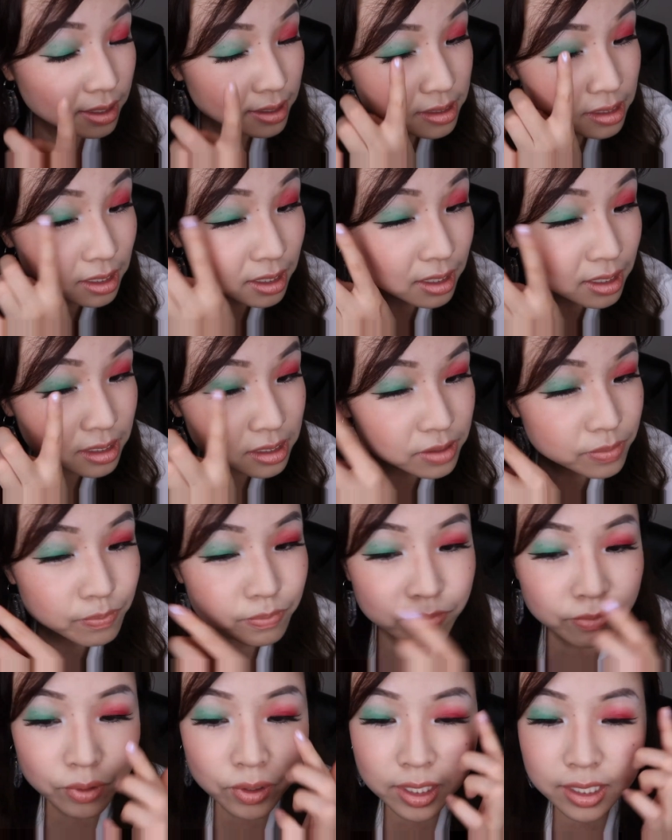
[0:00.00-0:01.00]
the skin is
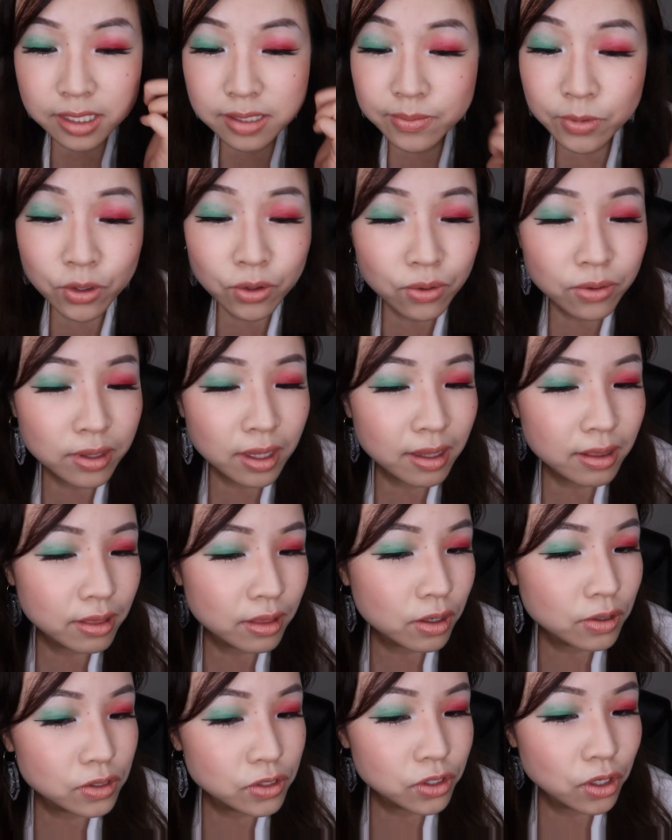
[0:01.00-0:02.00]
pretty smooth and
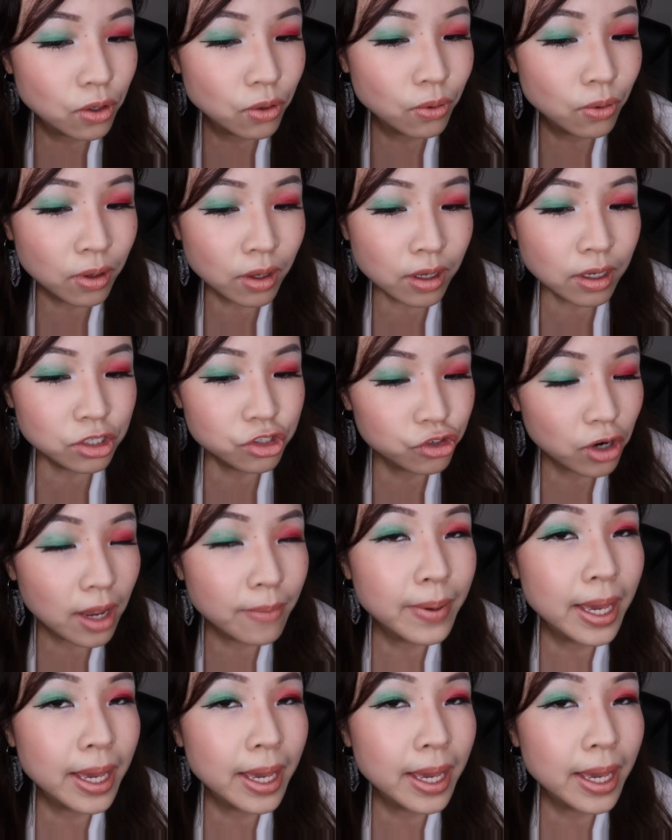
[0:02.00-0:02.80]
there's no dry